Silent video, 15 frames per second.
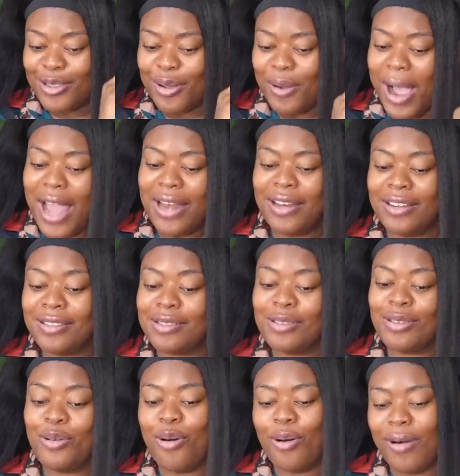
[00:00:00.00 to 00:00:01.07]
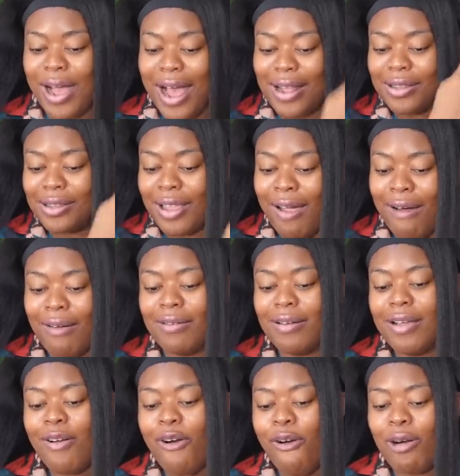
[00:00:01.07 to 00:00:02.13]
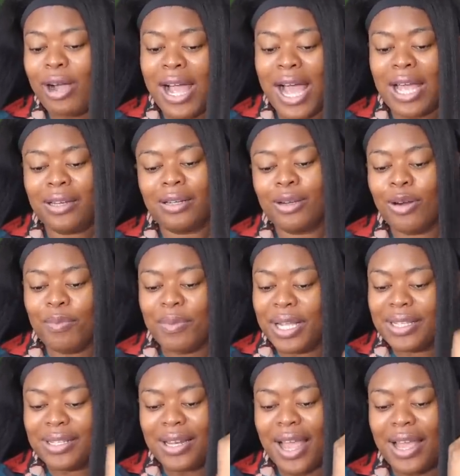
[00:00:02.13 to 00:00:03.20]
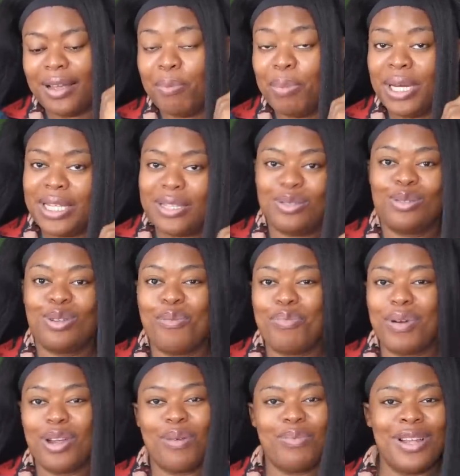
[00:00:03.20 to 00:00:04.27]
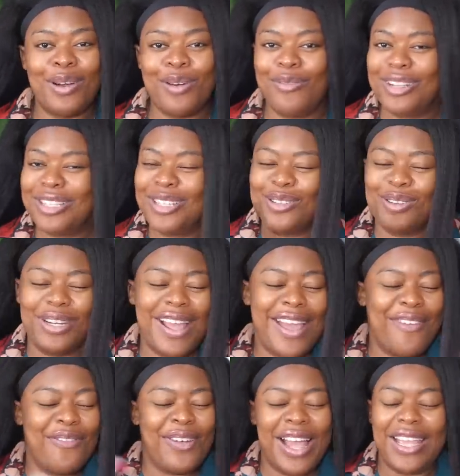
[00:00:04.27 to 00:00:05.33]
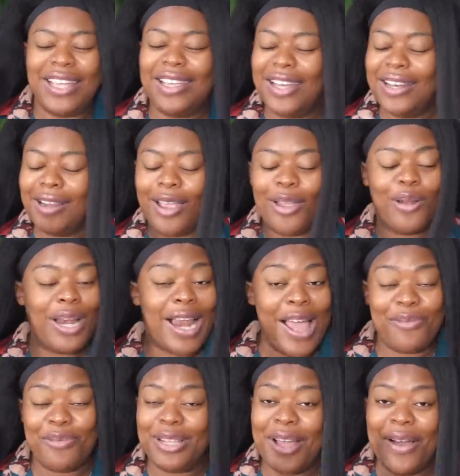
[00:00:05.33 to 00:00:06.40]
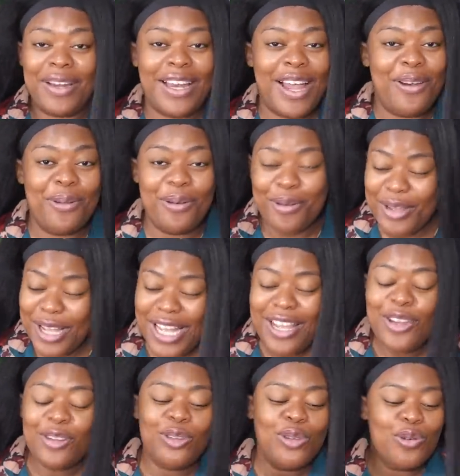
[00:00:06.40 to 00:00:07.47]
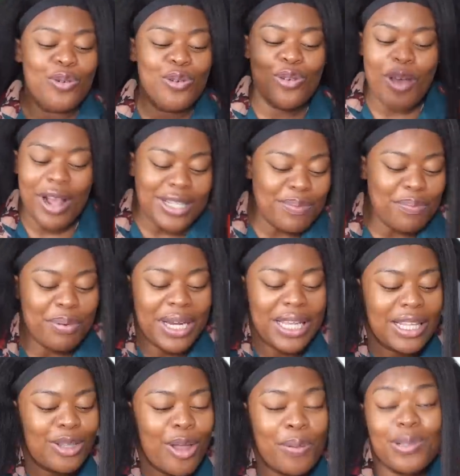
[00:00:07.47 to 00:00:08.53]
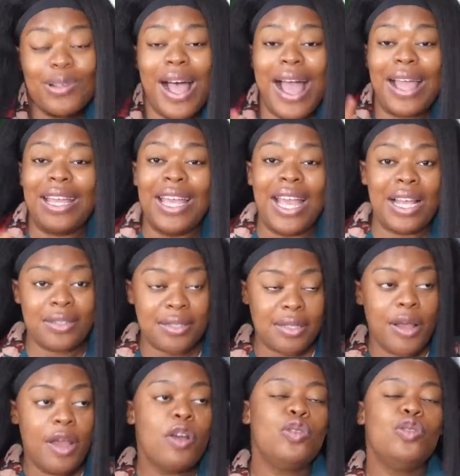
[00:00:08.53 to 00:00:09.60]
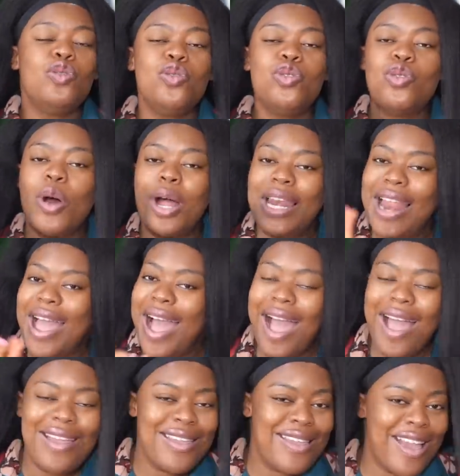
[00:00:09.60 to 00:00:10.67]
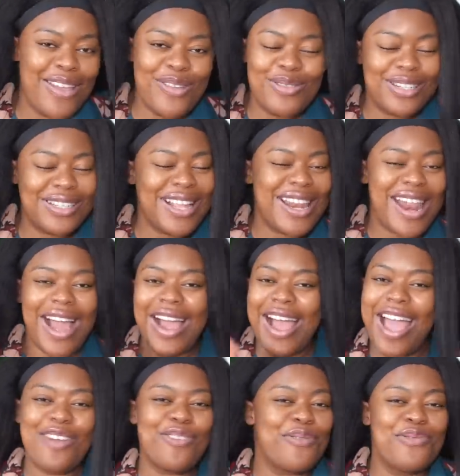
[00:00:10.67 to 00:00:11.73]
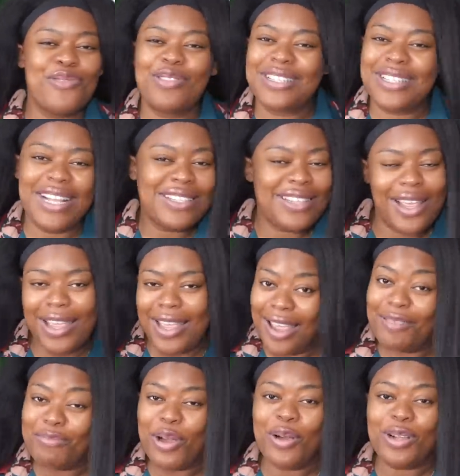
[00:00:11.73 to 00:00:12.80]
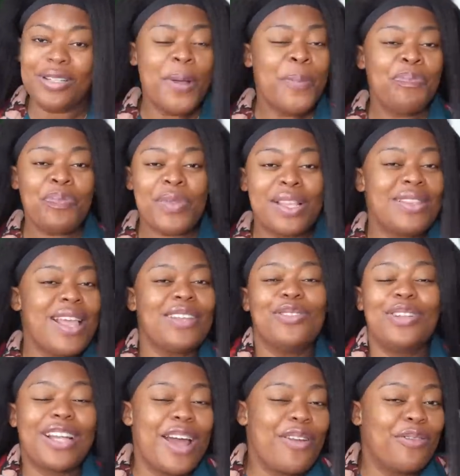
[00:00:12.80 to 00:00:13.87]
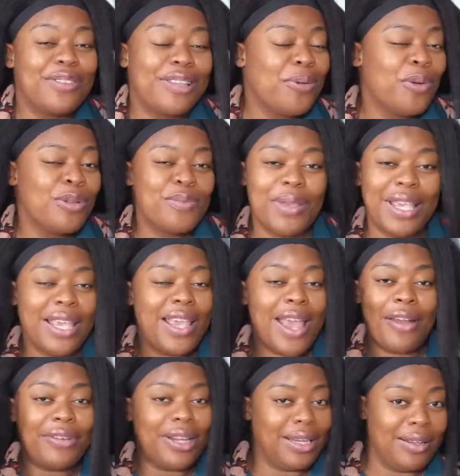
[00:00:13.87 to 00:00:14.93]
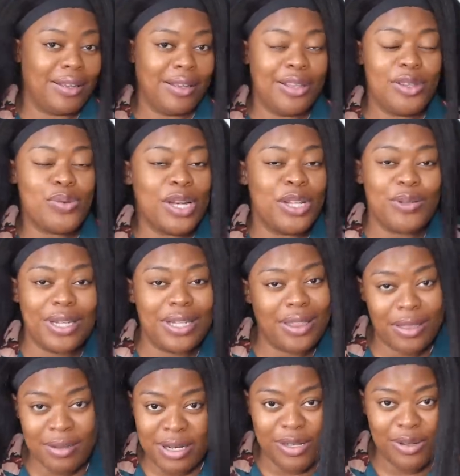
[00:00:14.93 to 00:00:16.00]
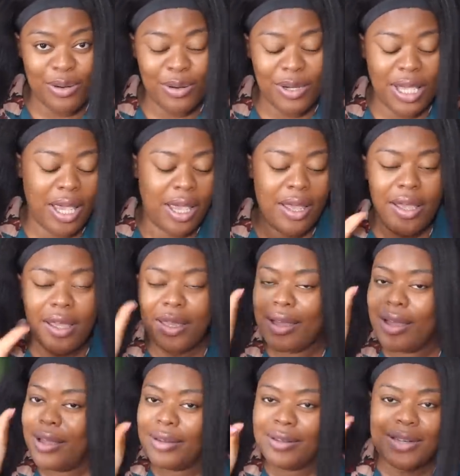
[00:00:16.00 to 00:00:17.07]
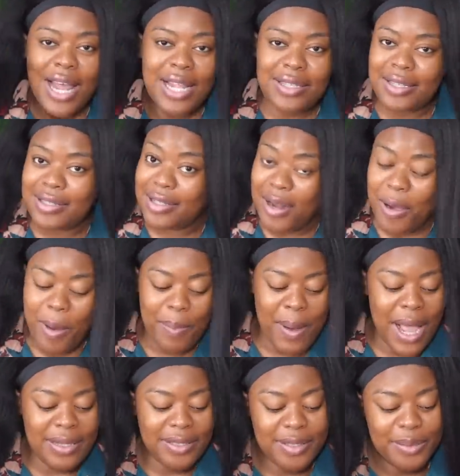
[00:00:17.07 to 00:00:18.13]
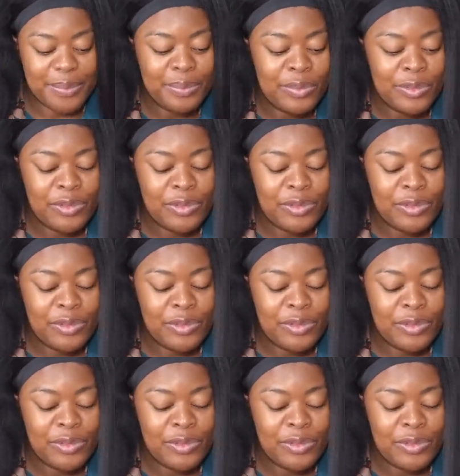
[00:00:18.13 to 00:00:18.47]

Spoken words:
So I needed to go and tell Oga in the comments, like, please do not bring up that conversation ever again in your life with our Nelo. Do not bring it up to her ears. Do not let her hear you say that kind of nonsense again, because that's not the kind of thing you want to be hearing in 2023, okay? That is in our past.